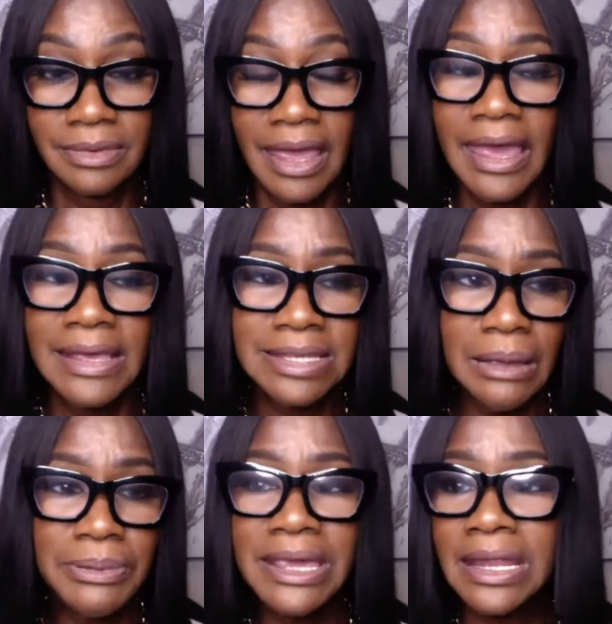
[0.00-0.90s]
Is that
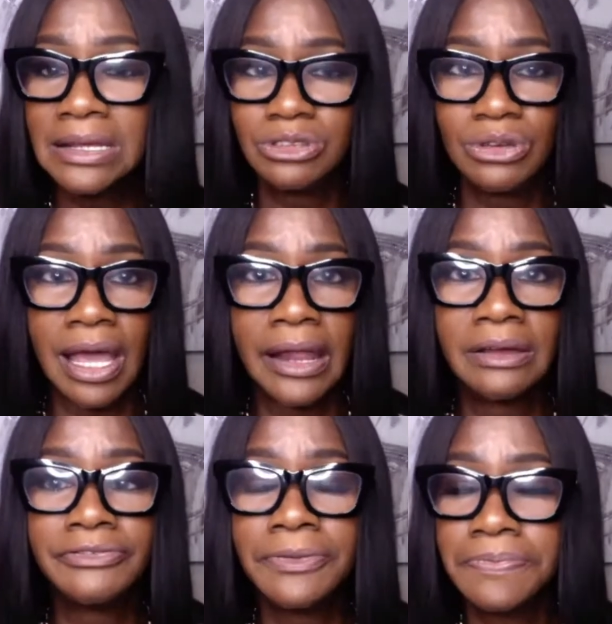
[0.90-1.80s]
beginning to kind of
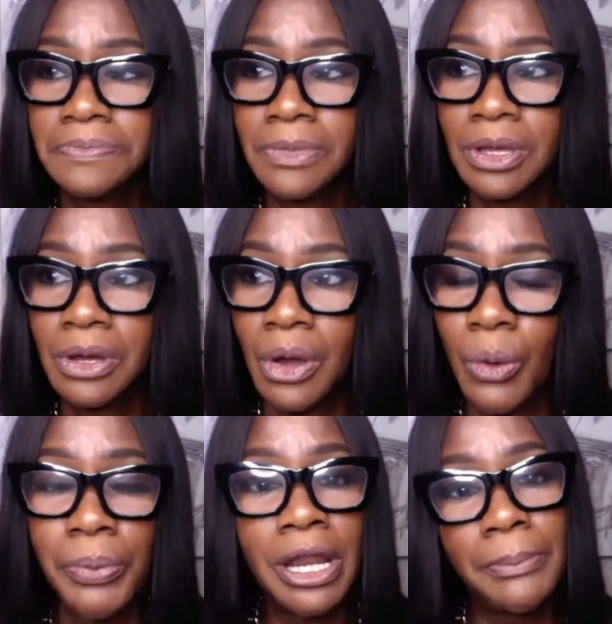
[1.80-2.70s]

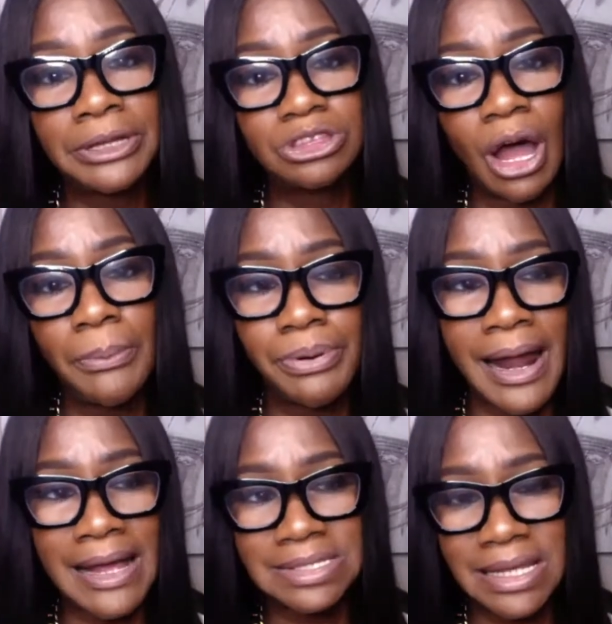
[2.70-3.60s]
open up a thought
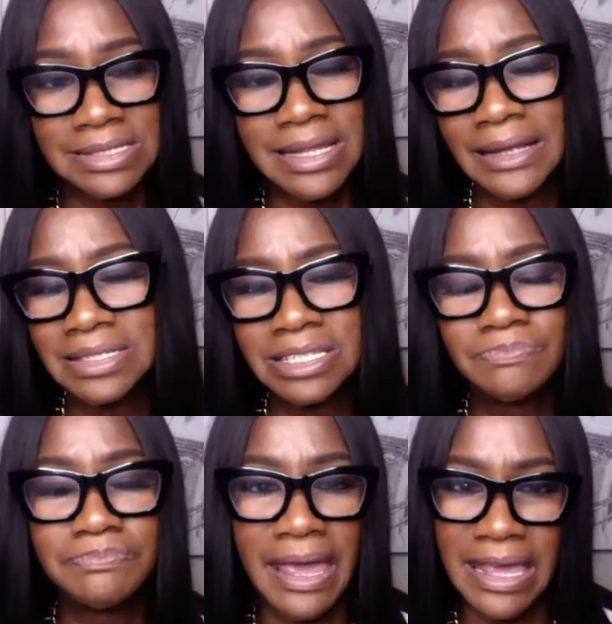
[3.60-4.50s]
process that just
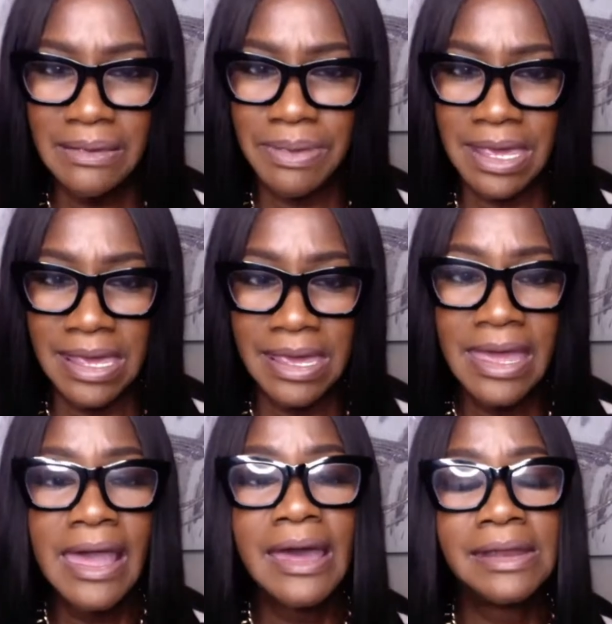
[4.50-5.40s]
maybe
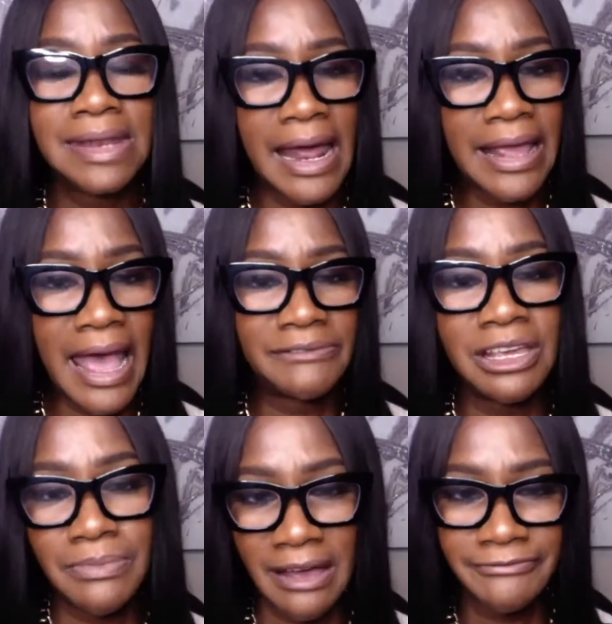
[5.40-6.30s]
not having
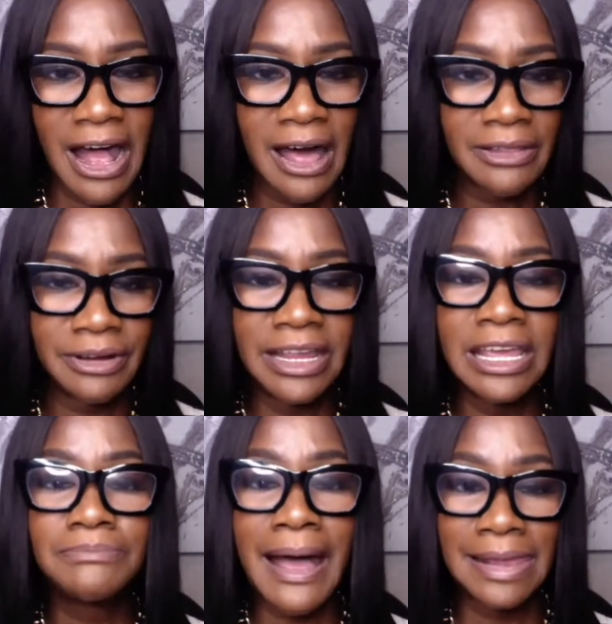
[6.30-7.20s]
my father in
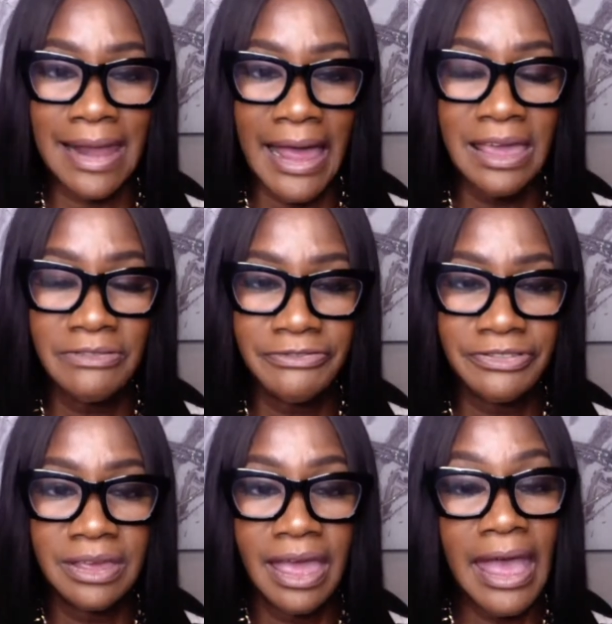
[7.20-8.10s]
my life
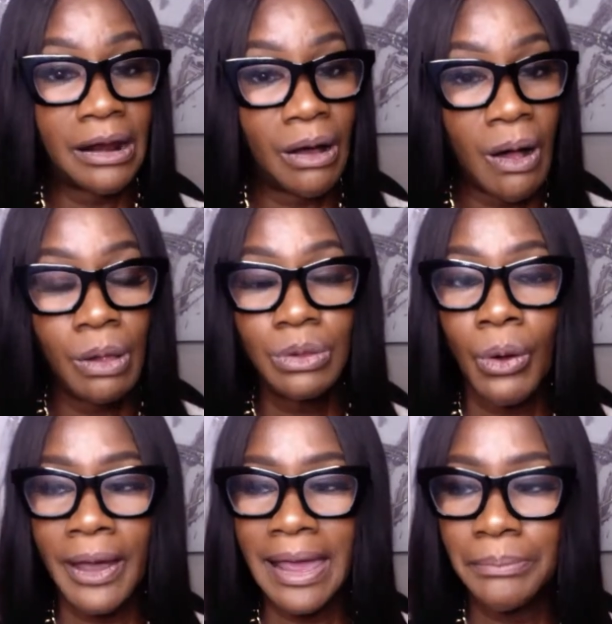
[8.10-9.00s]
at all
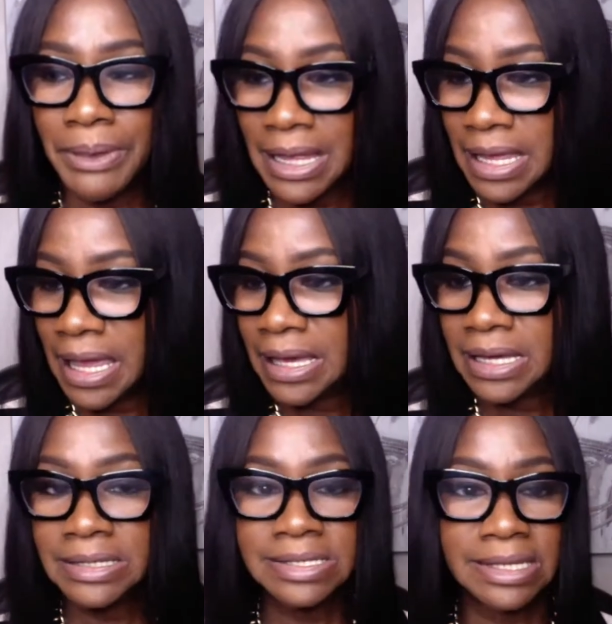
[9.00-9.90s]
or being
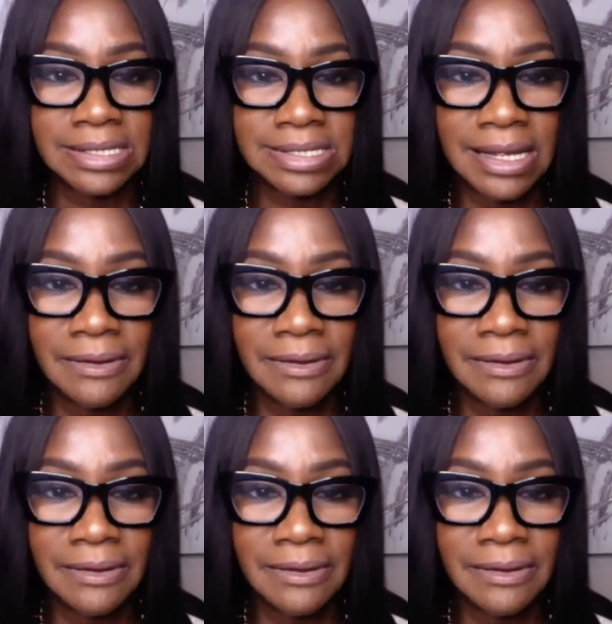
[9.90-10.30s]
inconsistent